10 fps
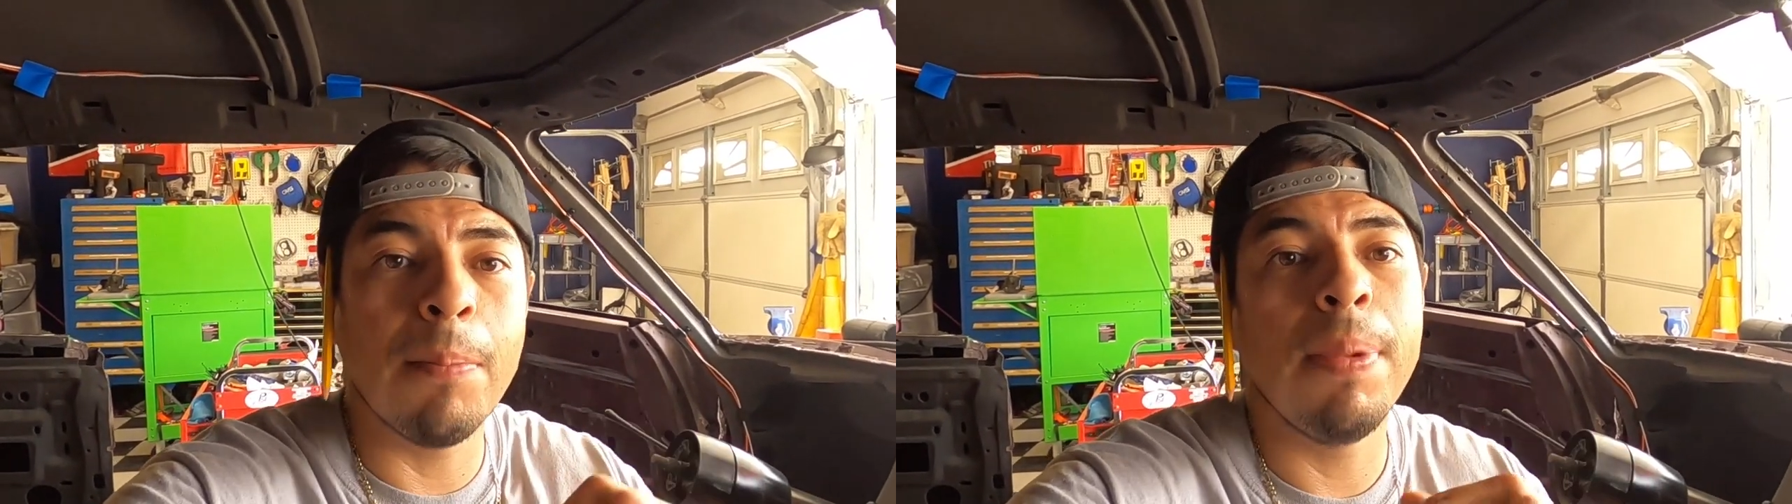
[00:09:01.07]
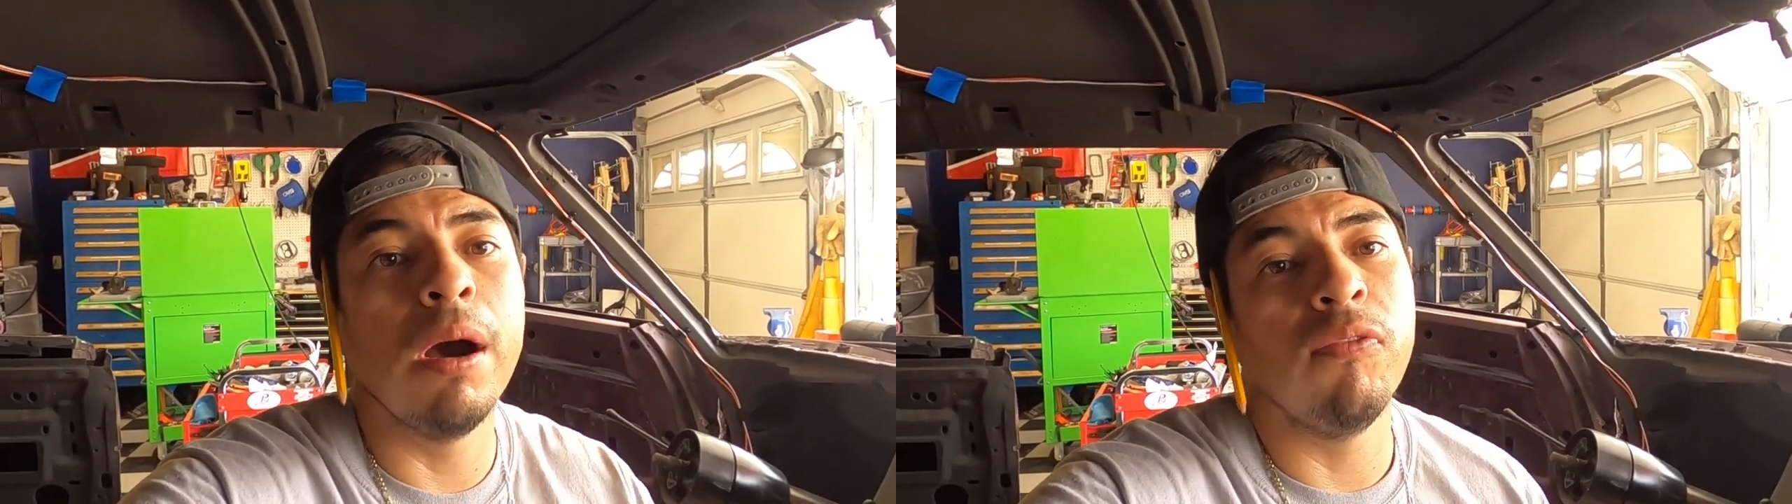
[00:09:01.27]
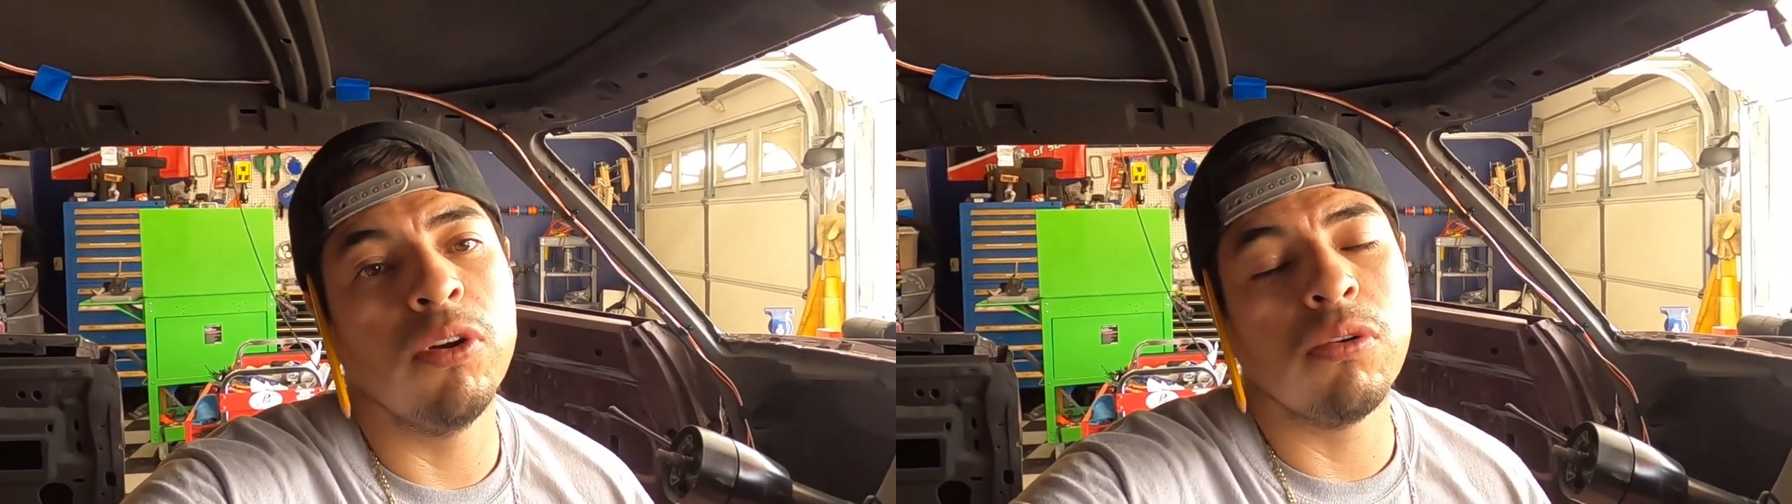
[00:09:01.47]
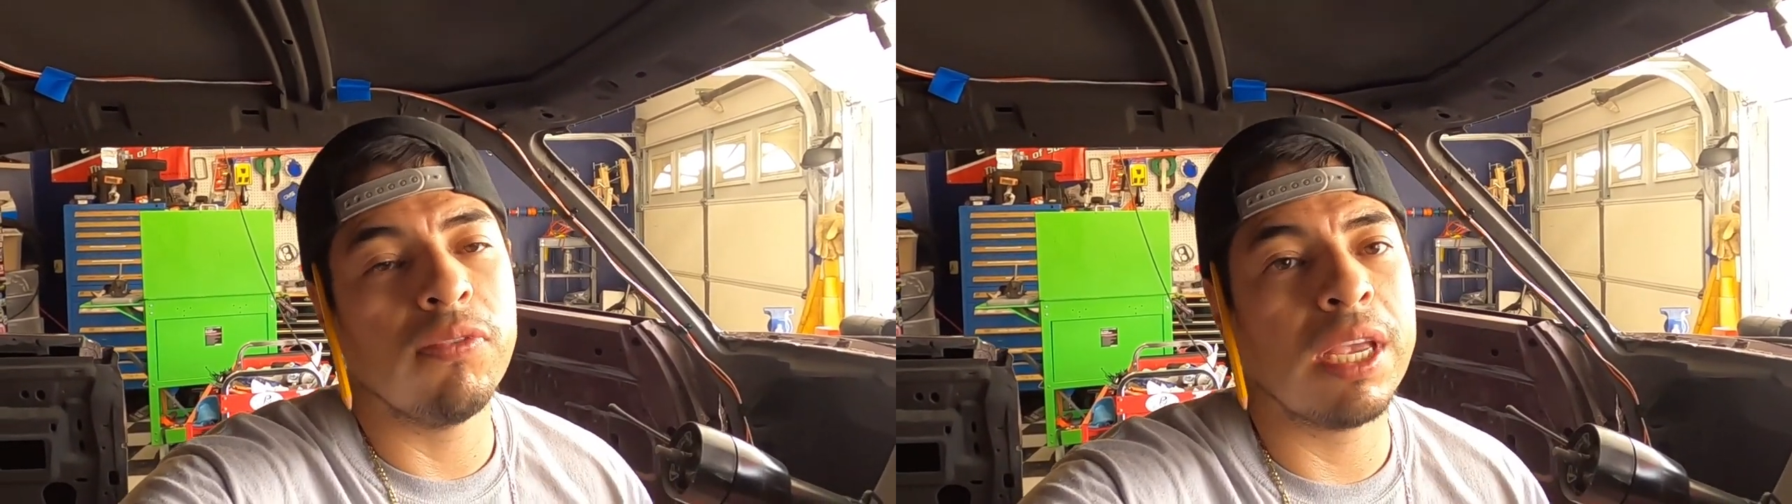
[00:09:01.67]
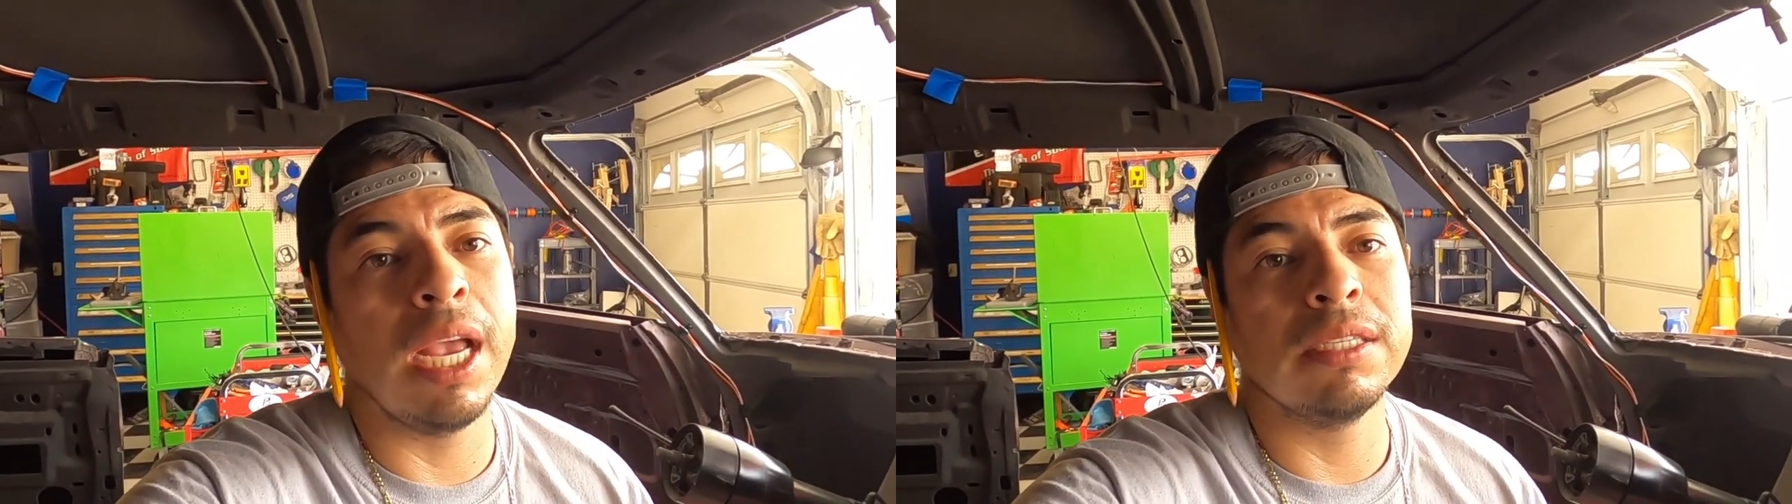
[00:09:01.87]
the bell for
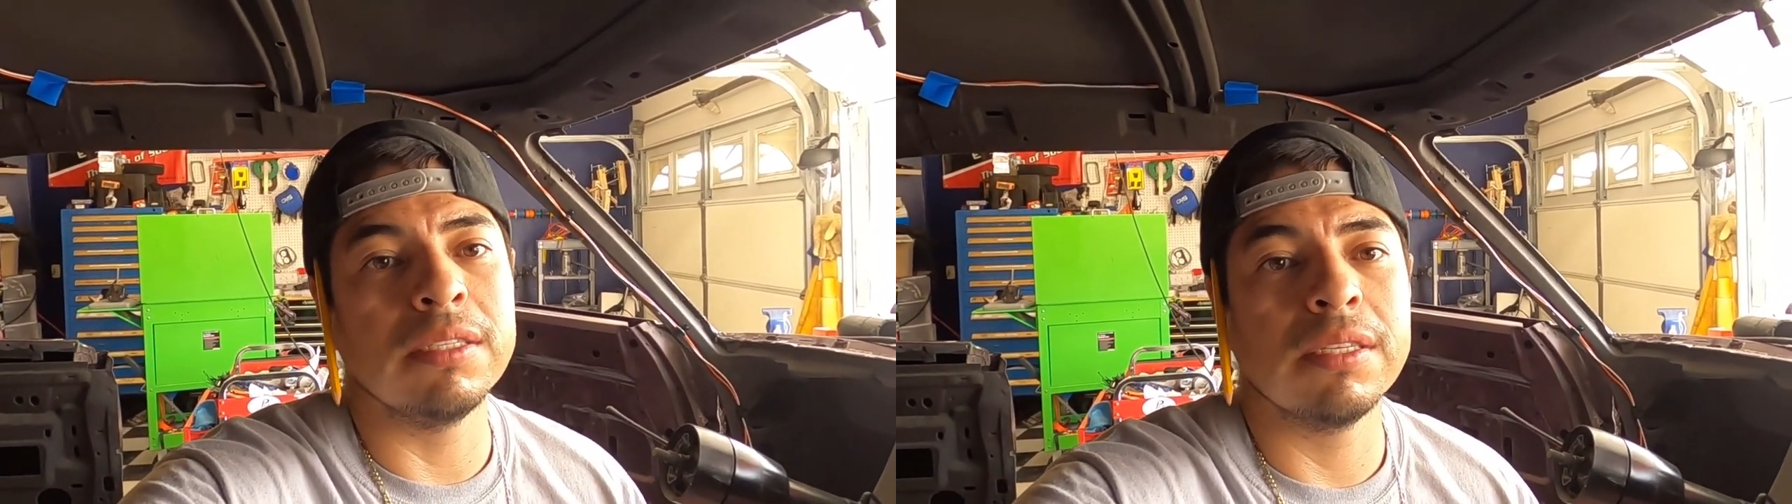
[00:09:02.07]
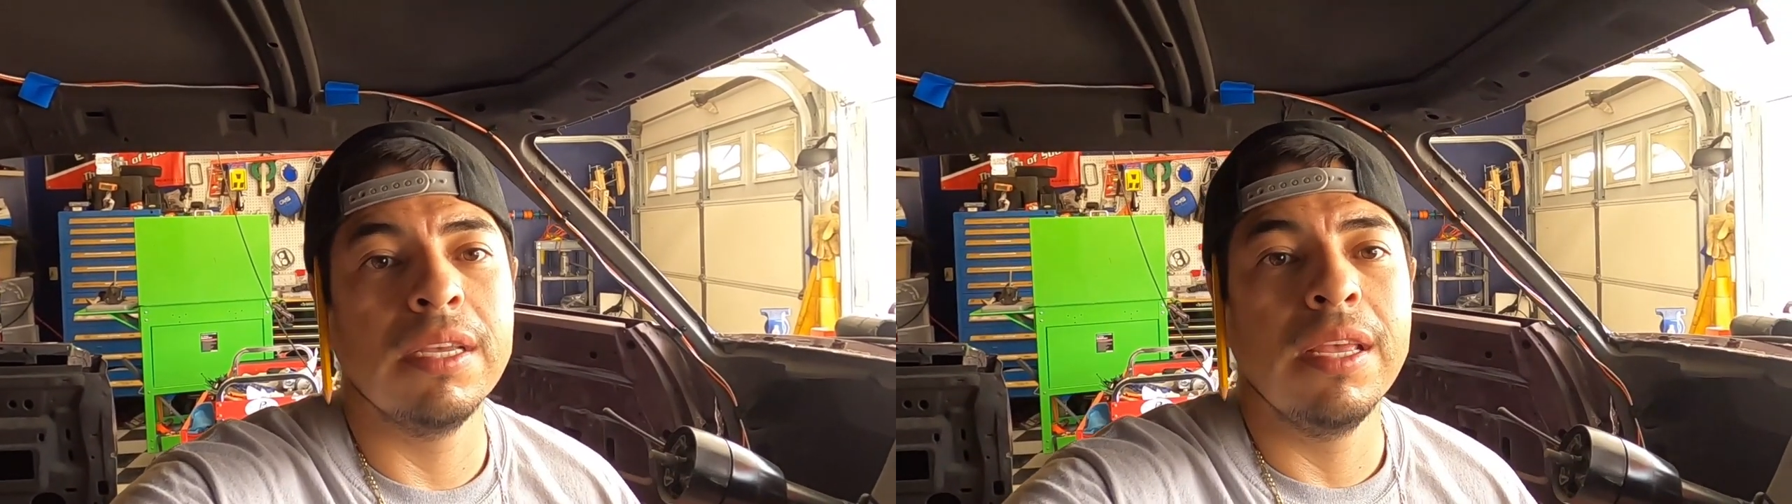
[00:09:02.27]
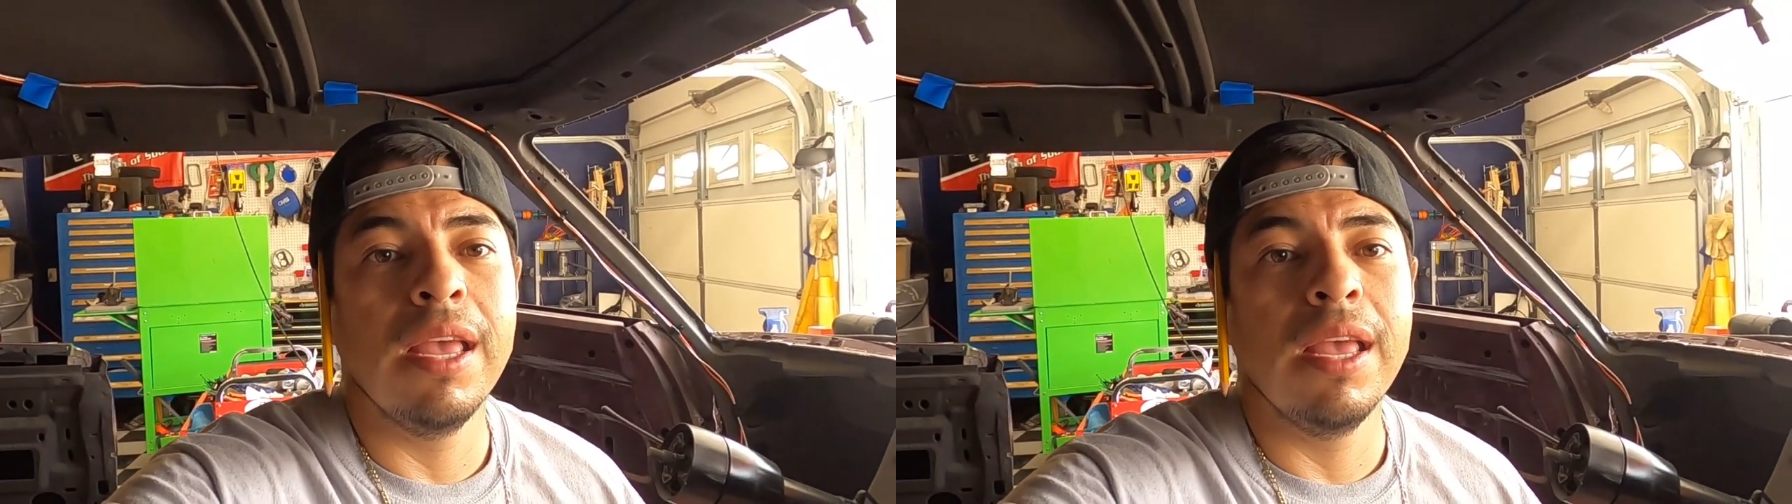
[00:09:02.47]
notifications.